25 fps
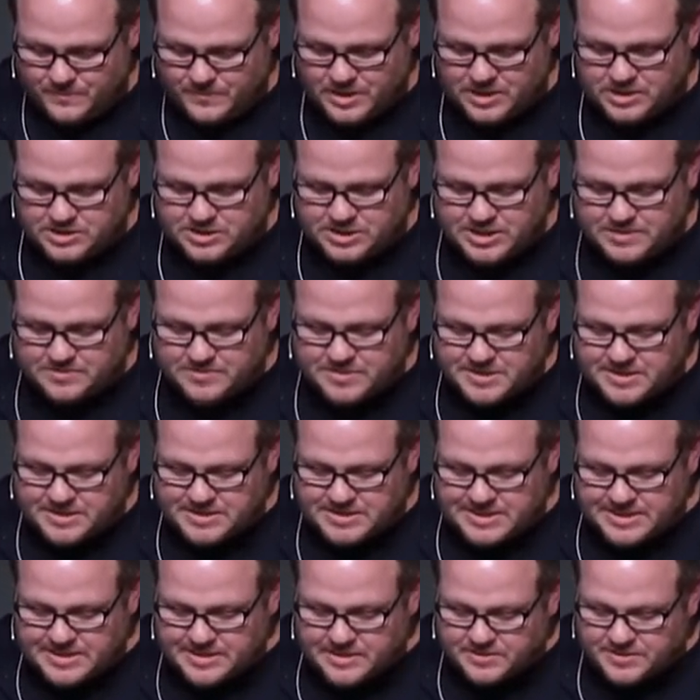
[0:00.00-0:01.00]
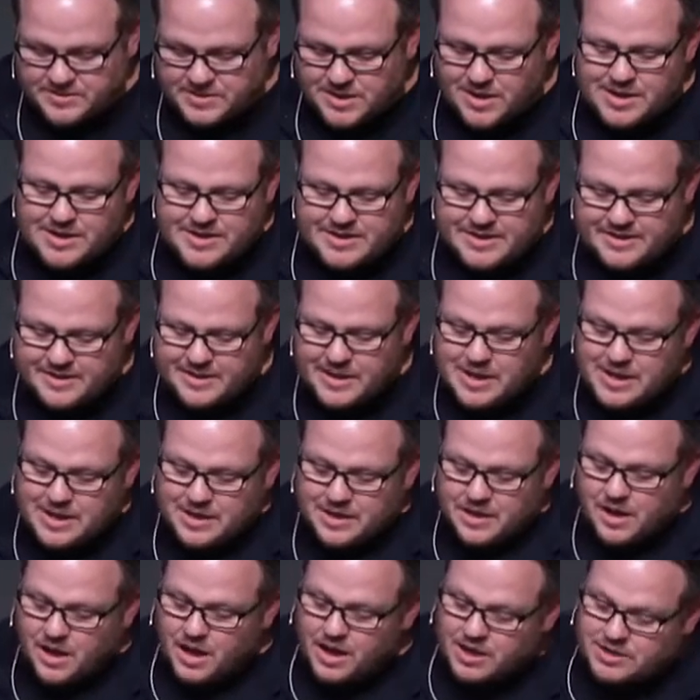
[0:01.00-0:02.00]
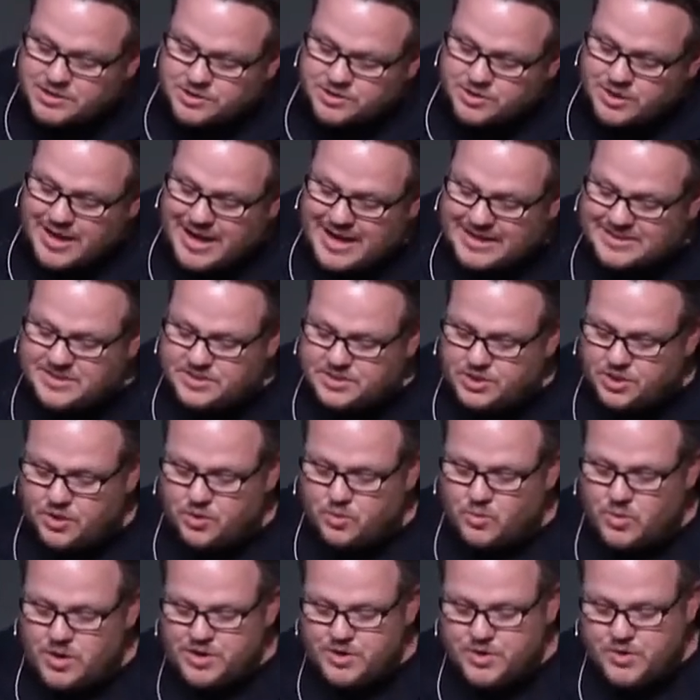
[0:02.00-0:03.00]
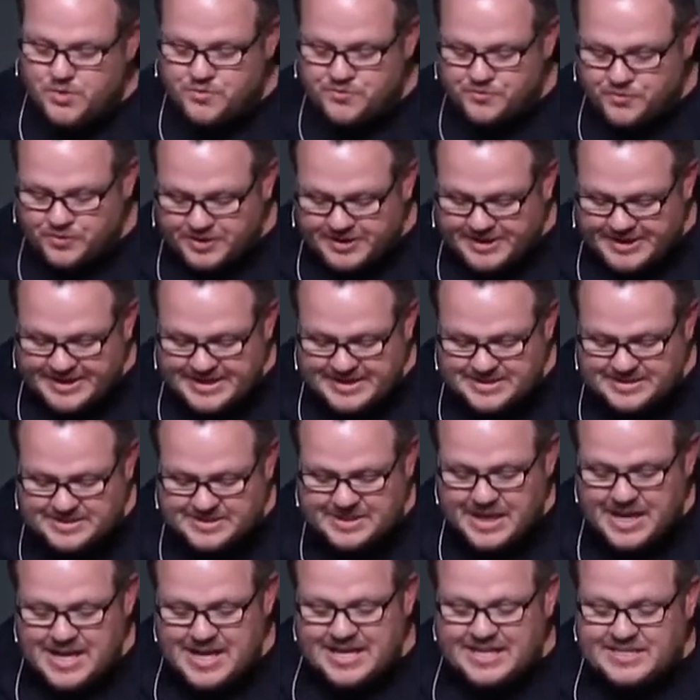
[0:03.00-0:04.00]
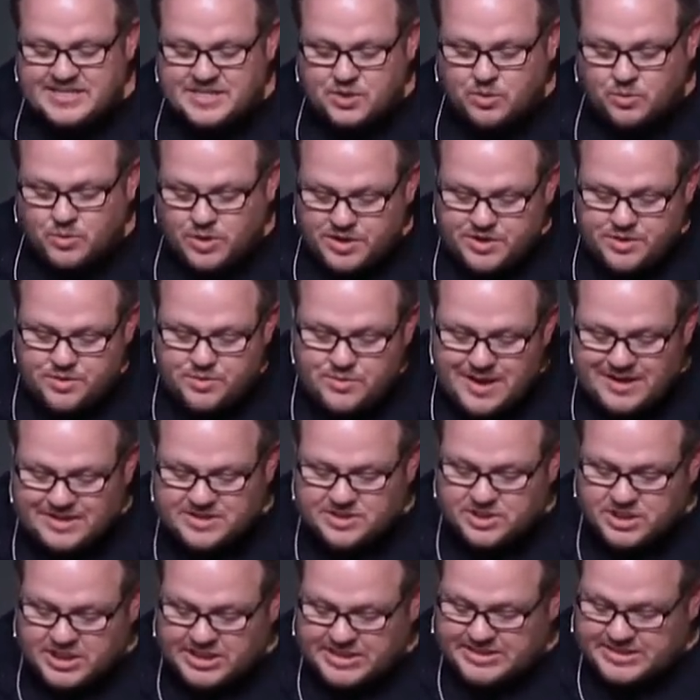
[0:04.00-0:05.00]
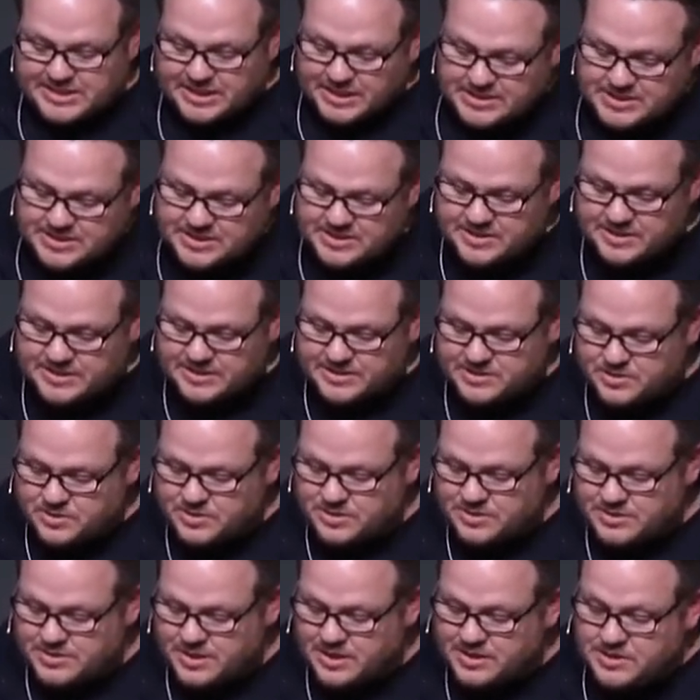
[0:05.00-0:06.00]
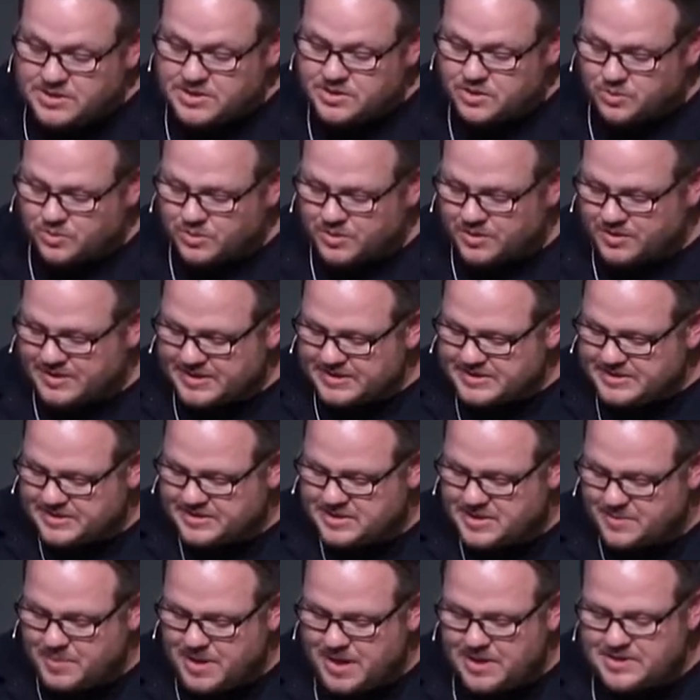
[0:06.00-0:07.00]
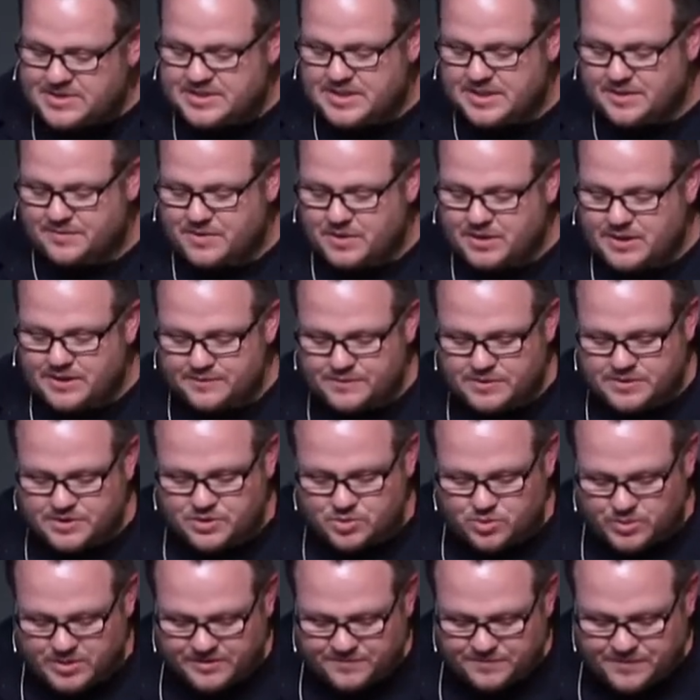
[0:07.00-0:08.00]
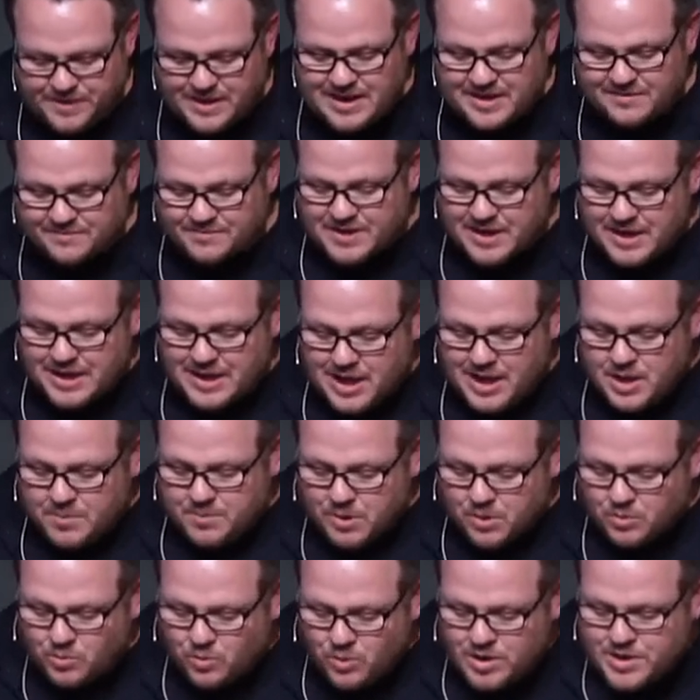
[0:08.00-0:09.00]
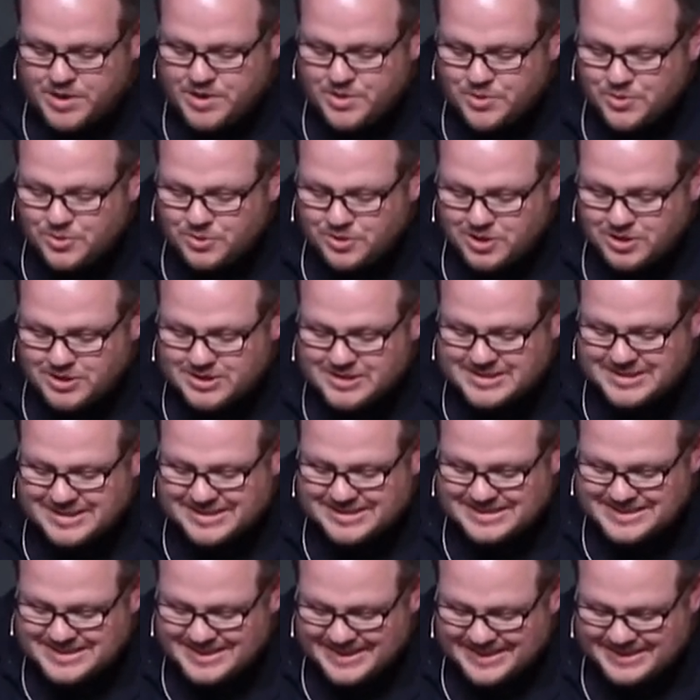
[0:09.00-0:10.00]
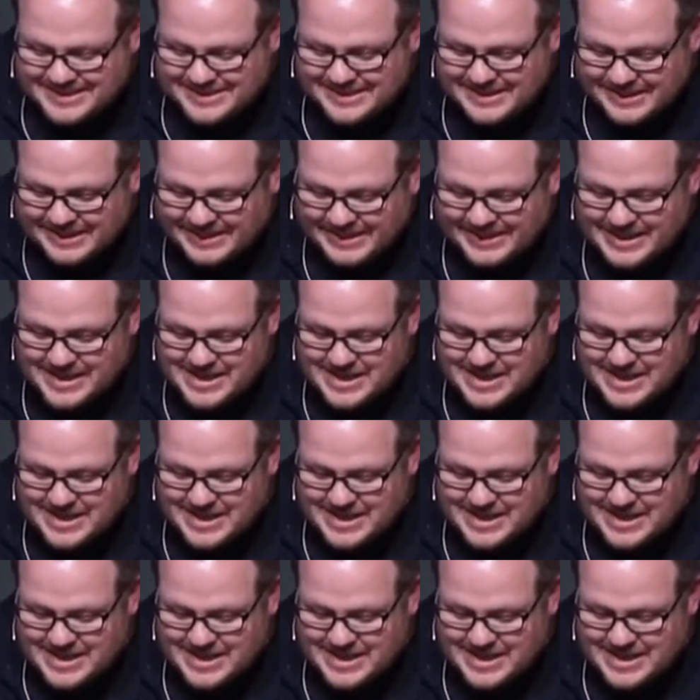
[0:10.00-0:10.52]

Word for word: James continues on in contrast to the one who forgets is the one who actually does this, does the word. This is the positive. Look at verse 25. But one who looks intently